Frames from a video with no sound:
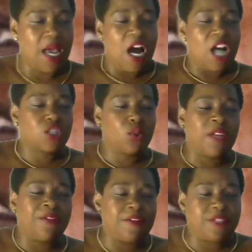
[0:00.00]
A
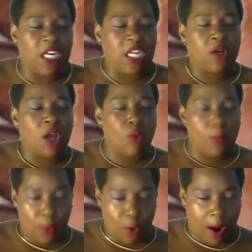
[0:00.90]
2015
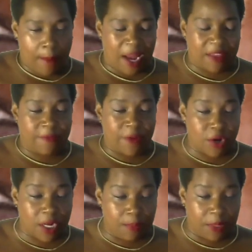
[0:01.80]
report by the
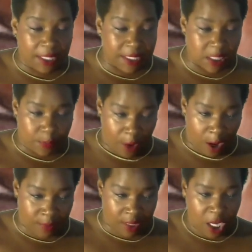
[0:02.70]
Verdun Police
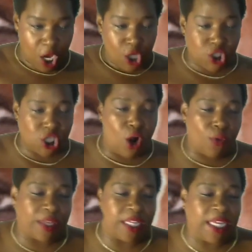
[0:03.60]
Department showed
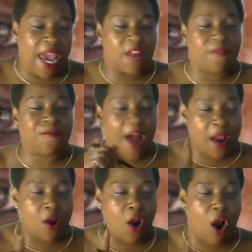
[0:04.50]
that he had a
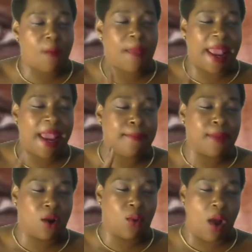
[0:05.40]
firearm and
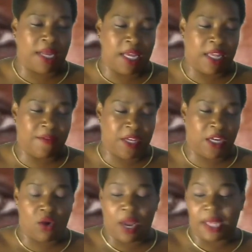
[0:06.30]
marijuana in the
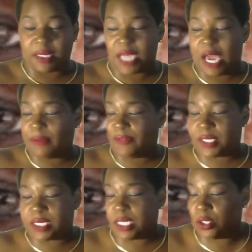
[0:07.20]
vehicle at the time of his
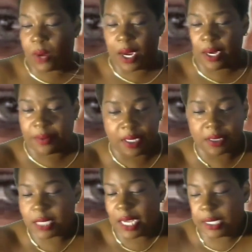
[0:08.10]
DUI
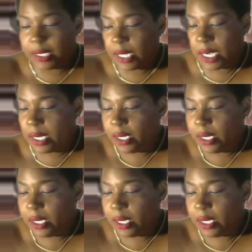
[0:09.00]
arrest. I cannot.